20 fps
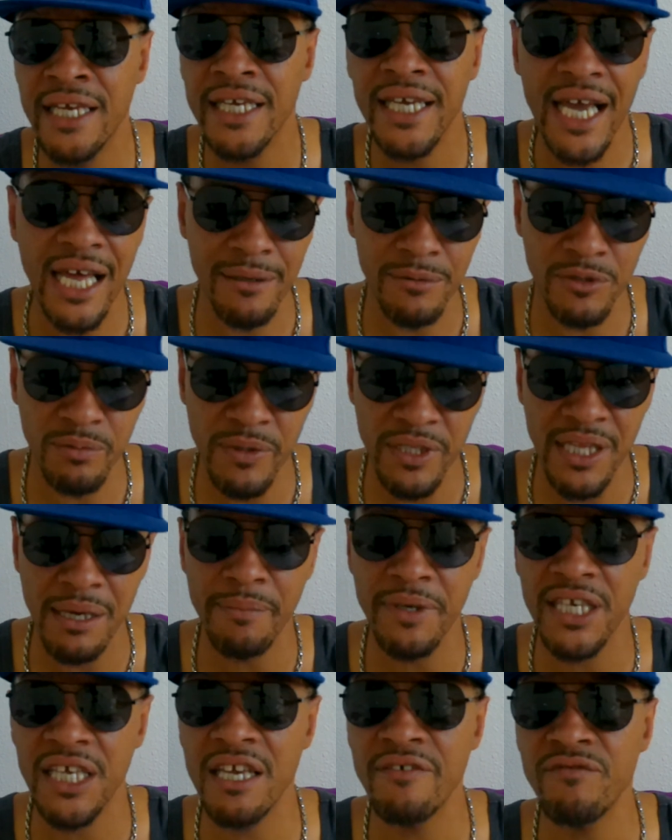Callum Smith,
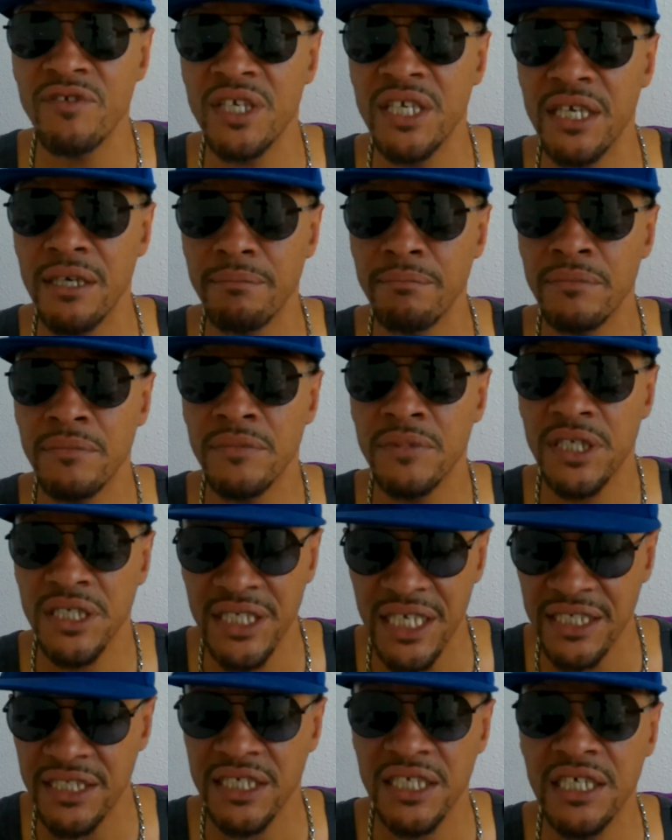I'm going to give you him because
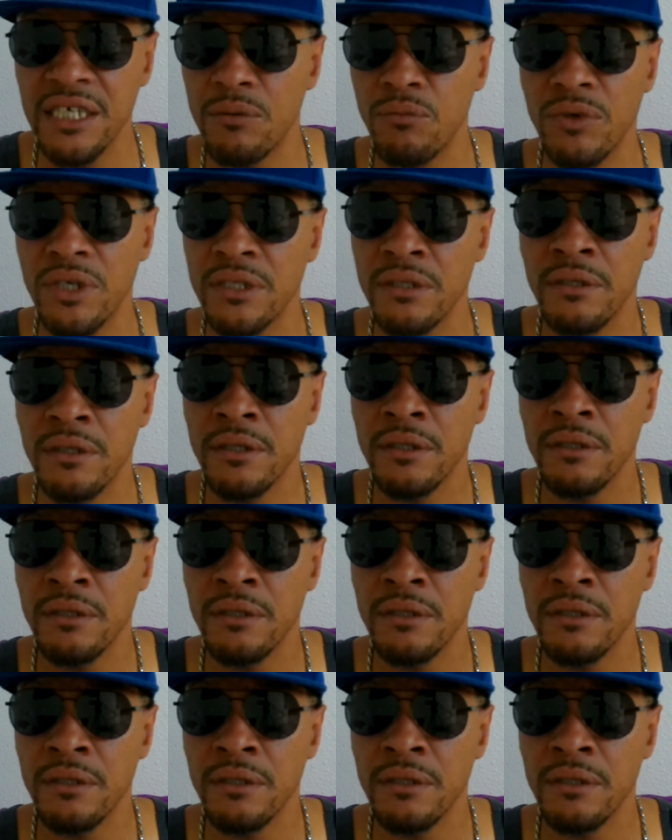that's a good one.